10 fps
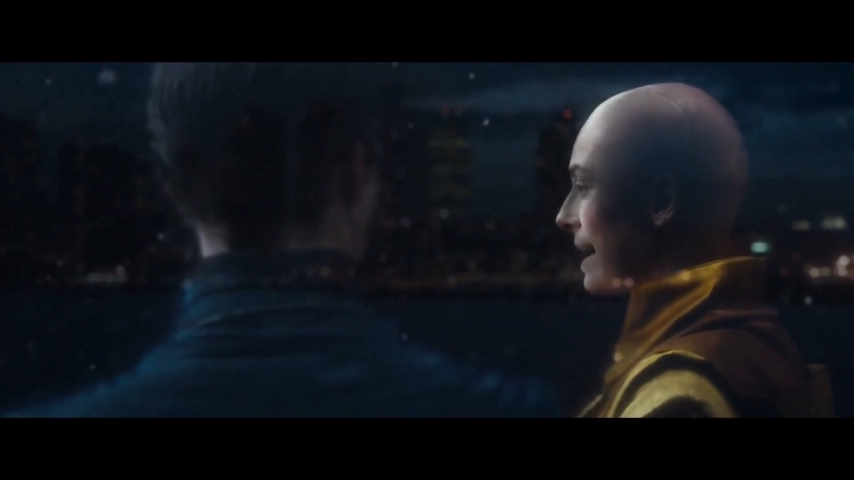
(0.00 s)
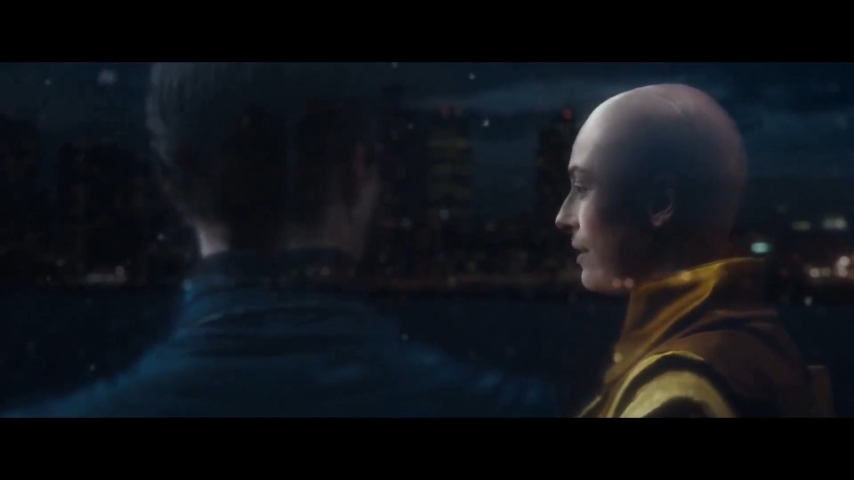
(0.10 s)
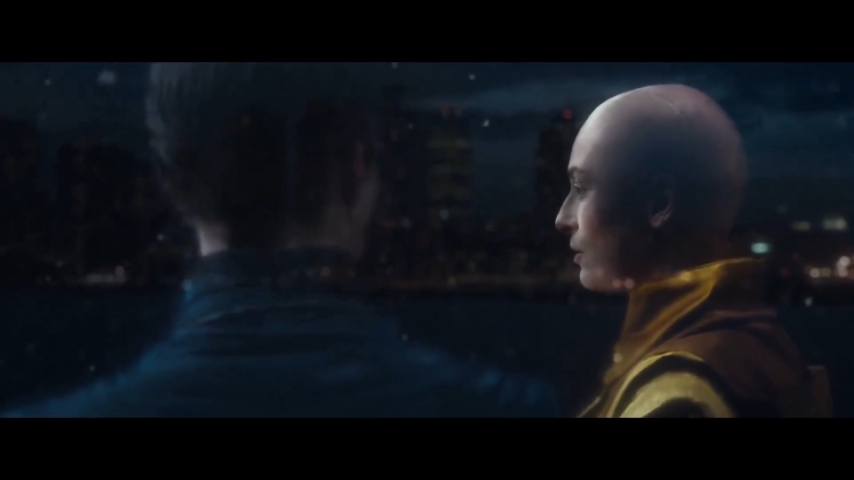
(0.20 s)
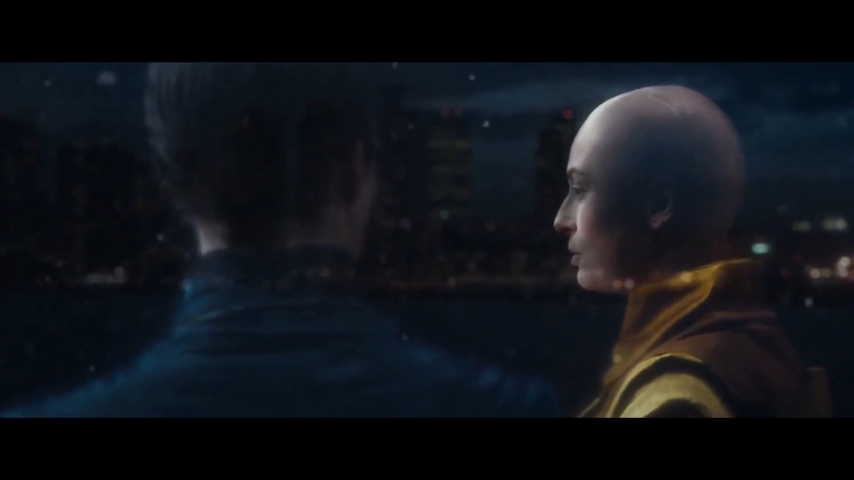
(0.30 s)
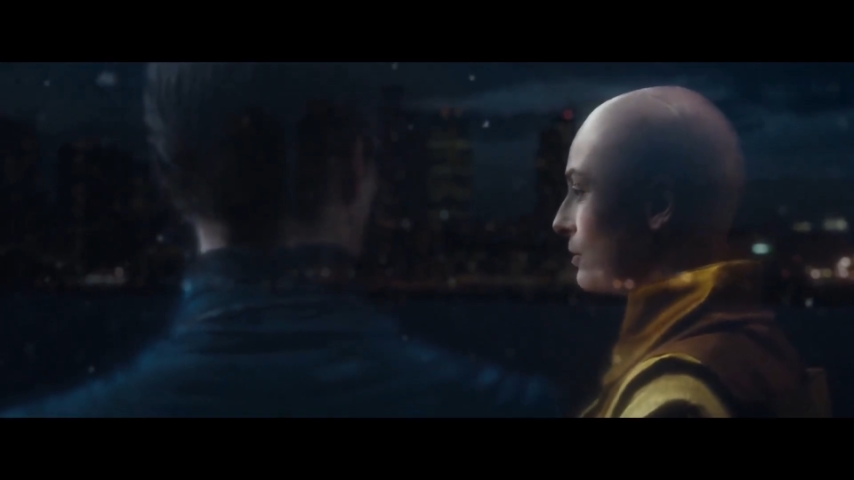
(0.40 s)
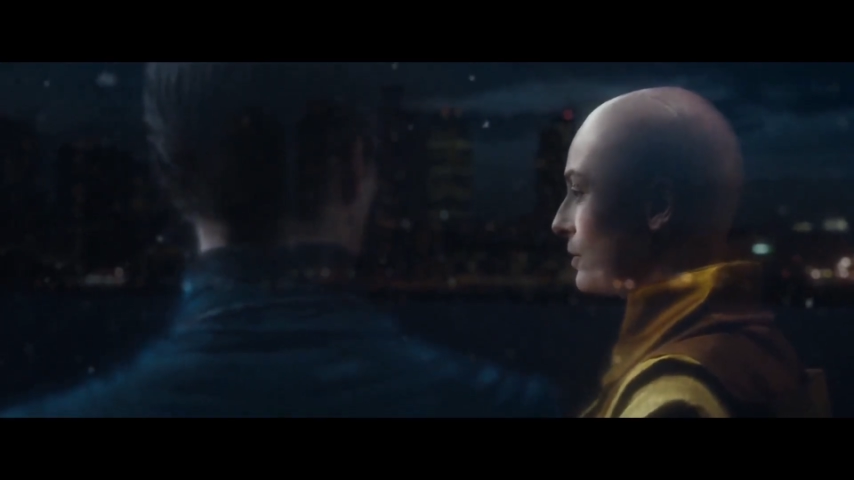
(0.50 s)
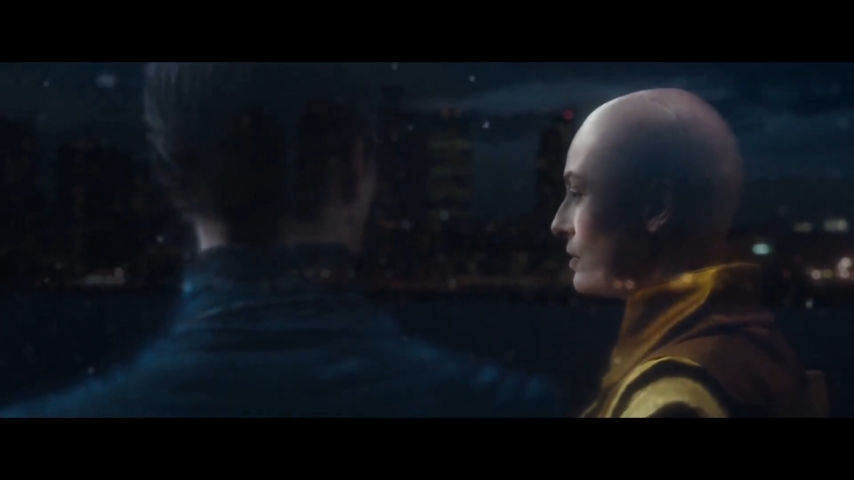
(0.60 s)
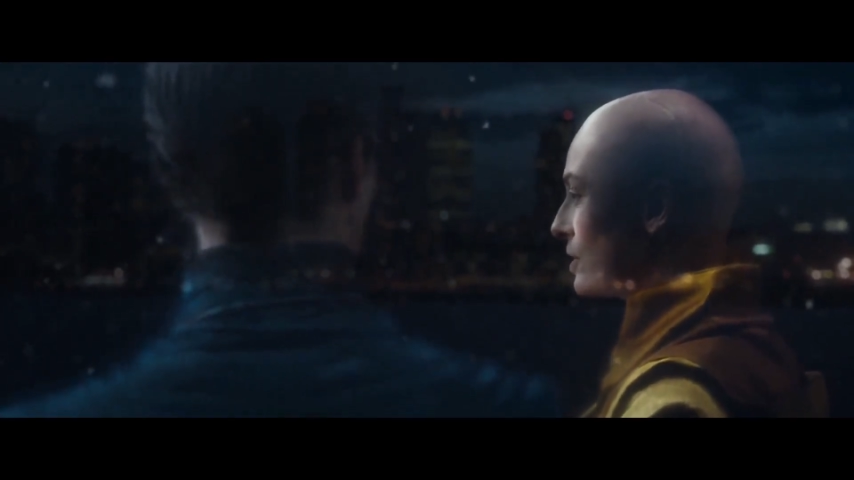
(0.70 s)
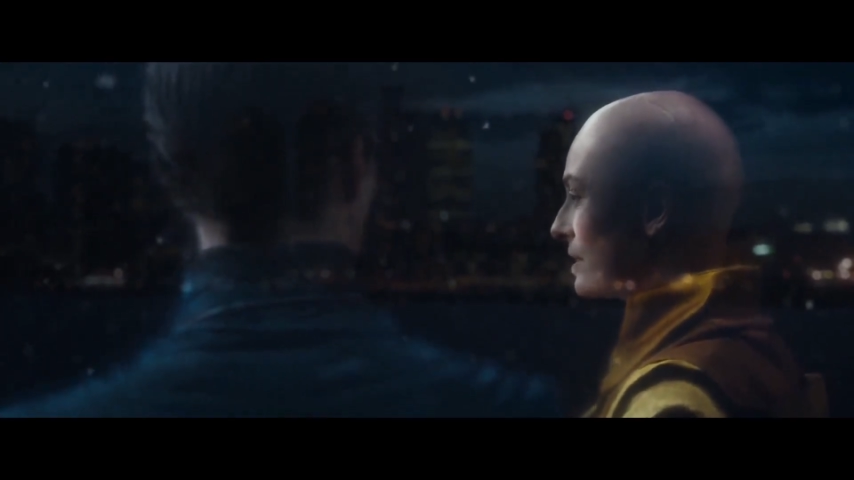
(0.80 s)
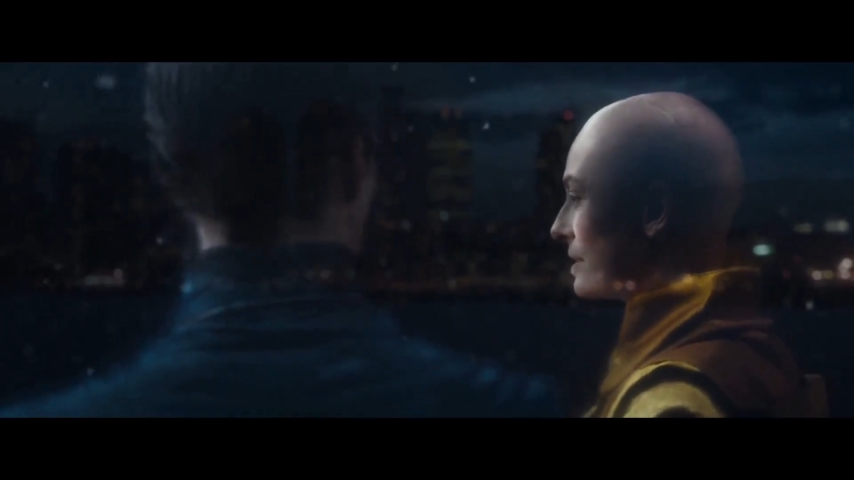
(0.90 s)
terrible
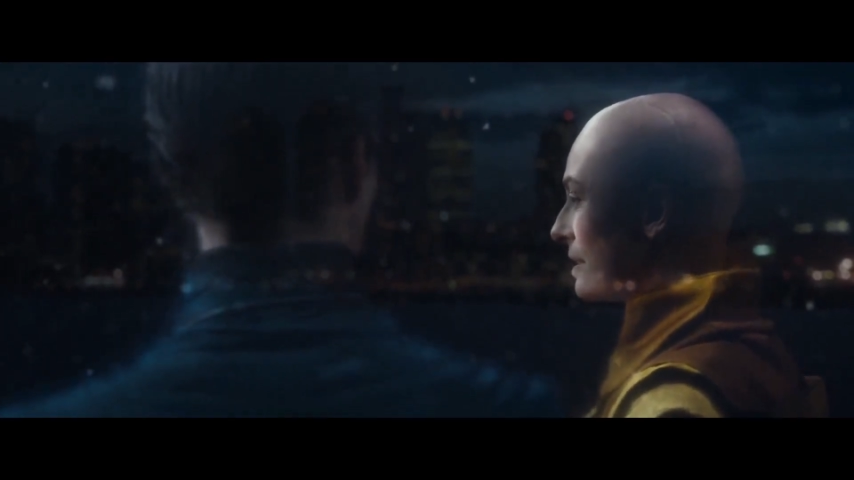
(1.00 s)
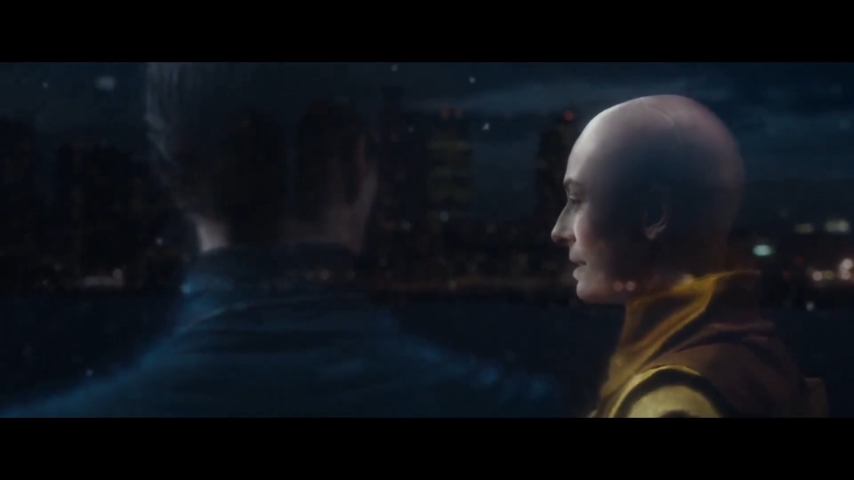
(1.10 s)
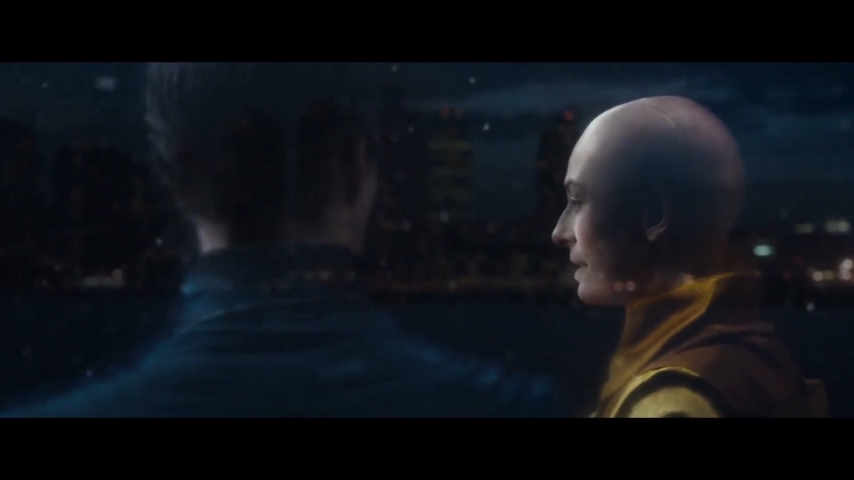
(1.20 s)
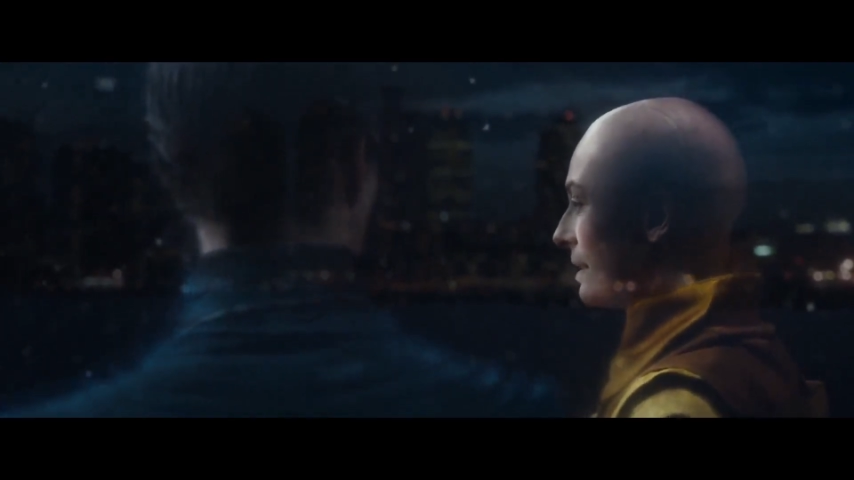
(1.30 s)
futures,